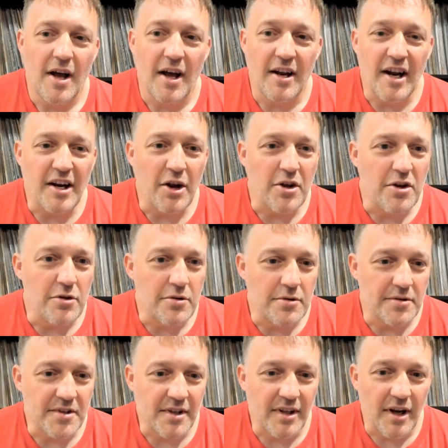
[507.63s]
And I know you
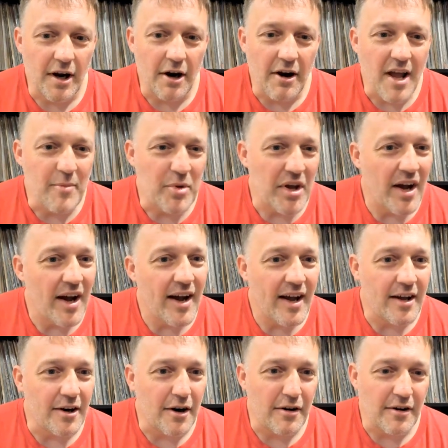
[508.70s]
use our API
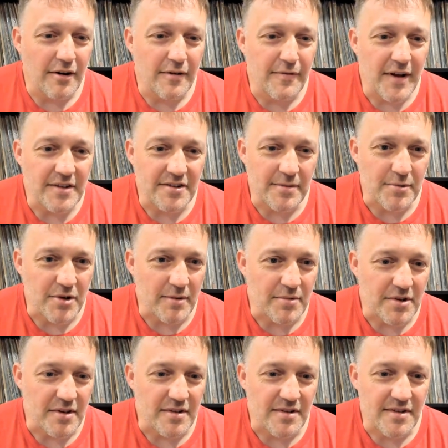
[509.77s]
and our event
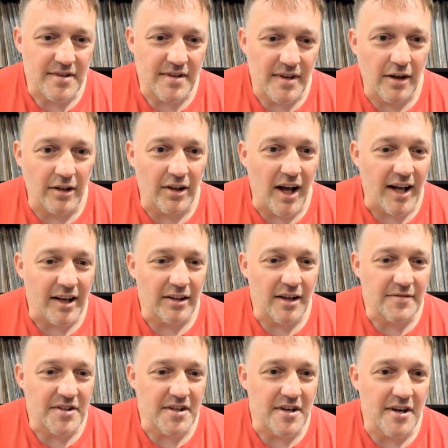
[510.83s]
subscriptions a lot. I'd
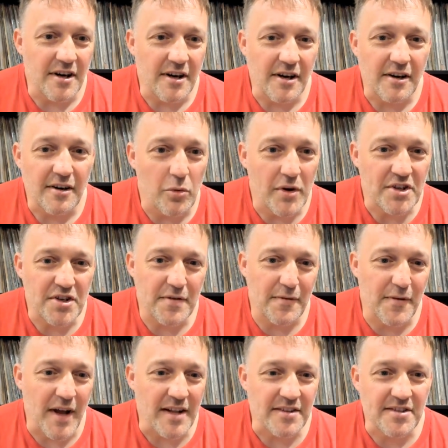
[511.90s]
love to hear which
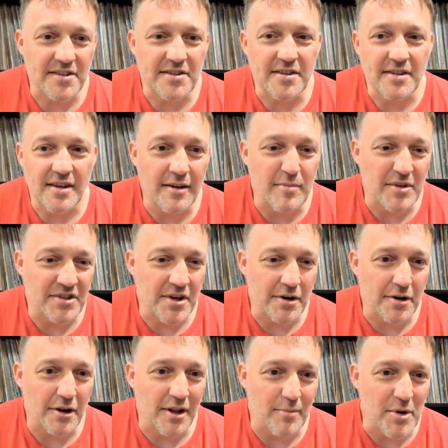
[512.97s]
events and
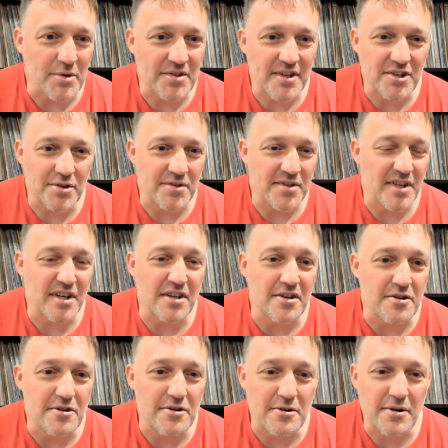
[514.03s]
material are most interesting to
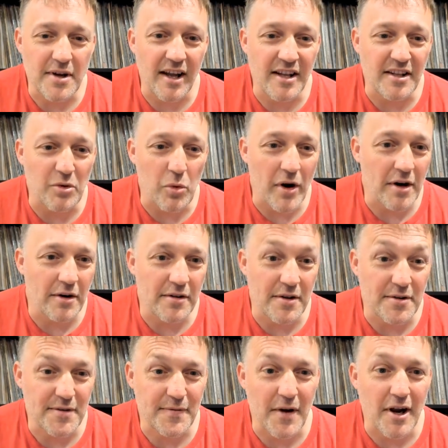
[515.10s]
you, and then where are
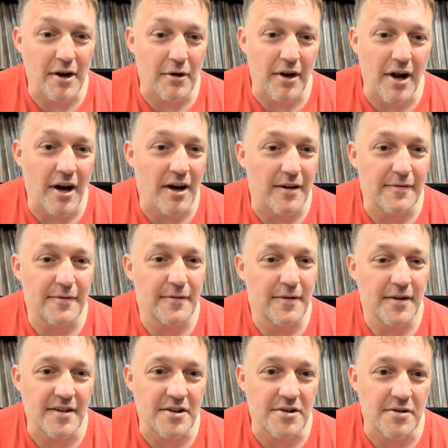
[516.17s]
those firing off
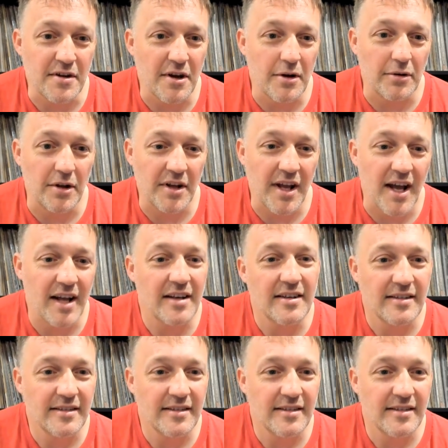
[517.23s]
that you can go look at?